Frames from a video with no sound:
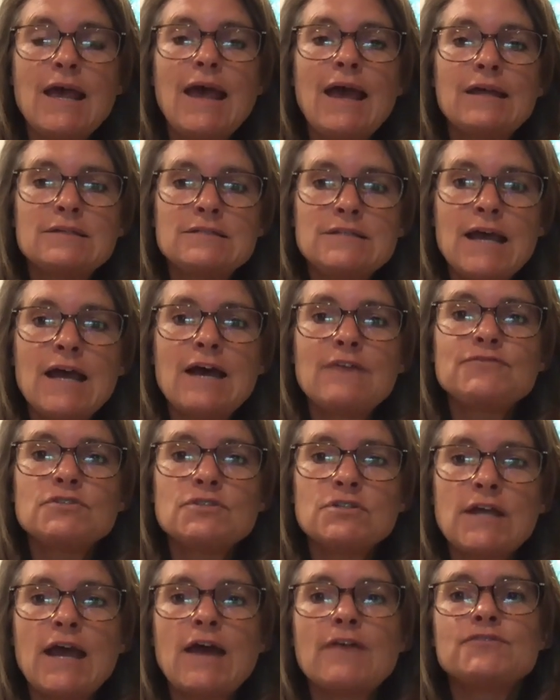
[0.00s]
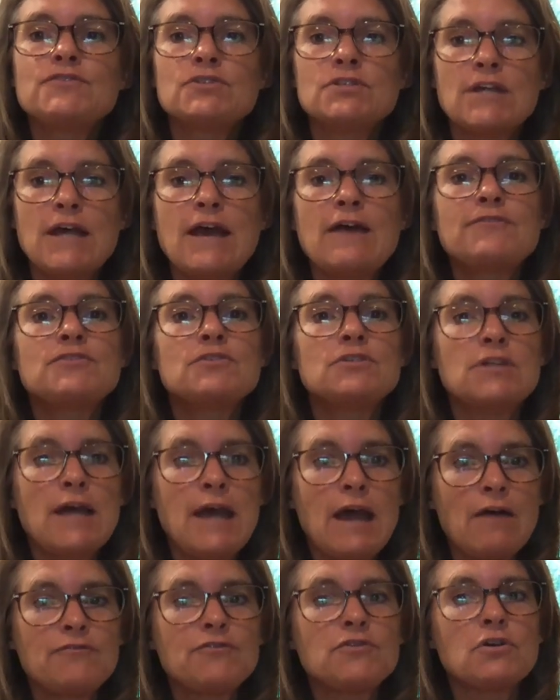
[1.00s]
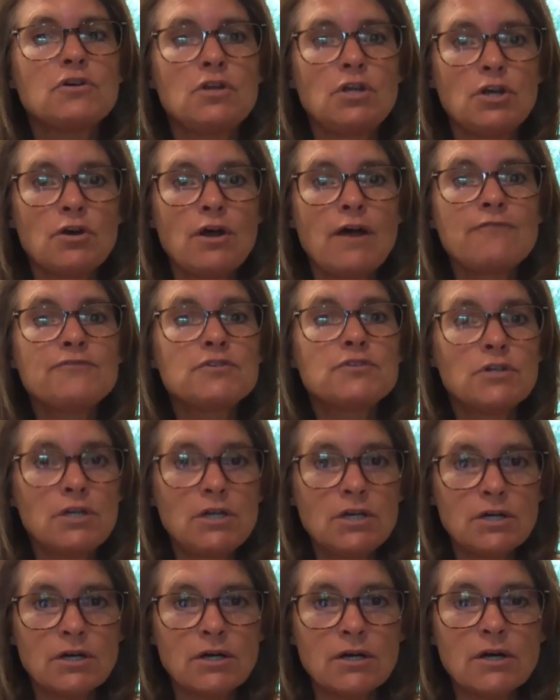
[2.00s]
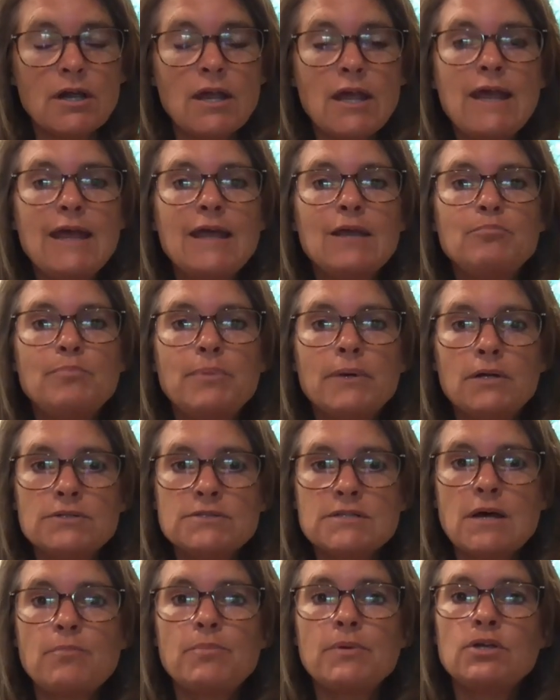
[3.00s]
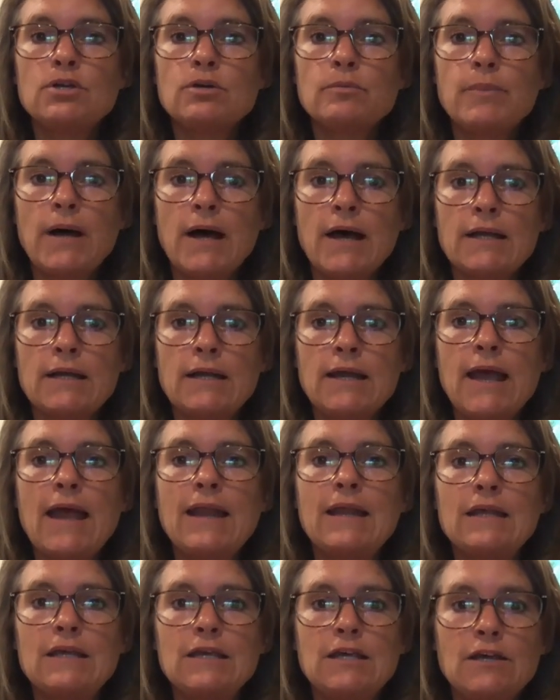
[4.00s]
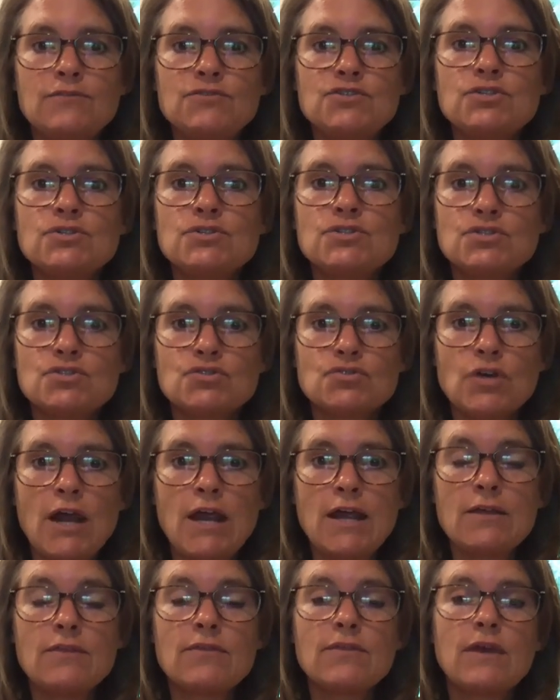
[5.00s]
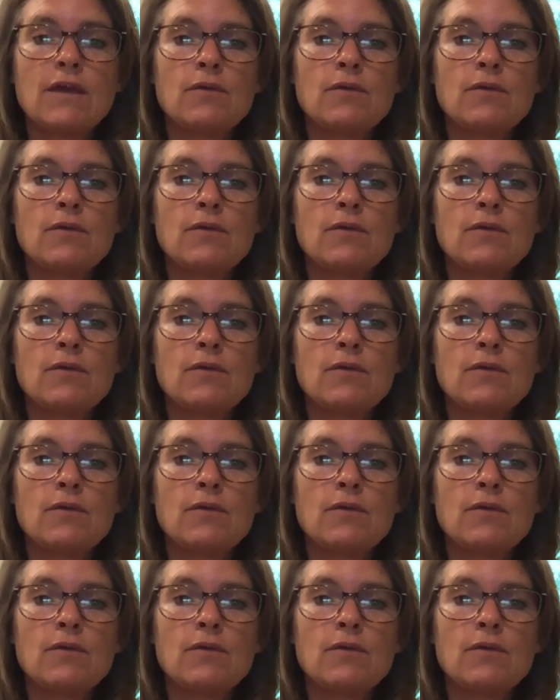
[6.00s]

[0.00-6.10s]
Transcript: And day after day after day after day after year, it builds up in your body and it gives you strength.